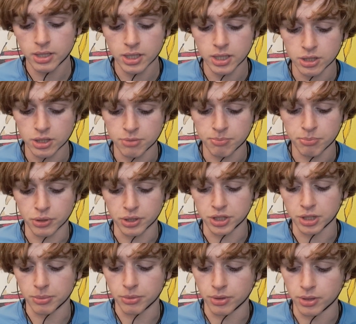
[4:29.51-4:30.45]
It's pretty
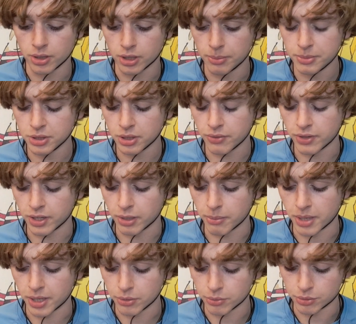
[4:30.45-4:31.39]
simple. Let me try to find a
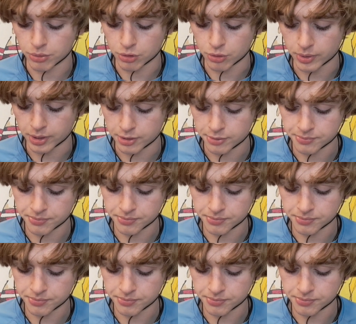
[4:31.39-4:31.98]
math one real quick.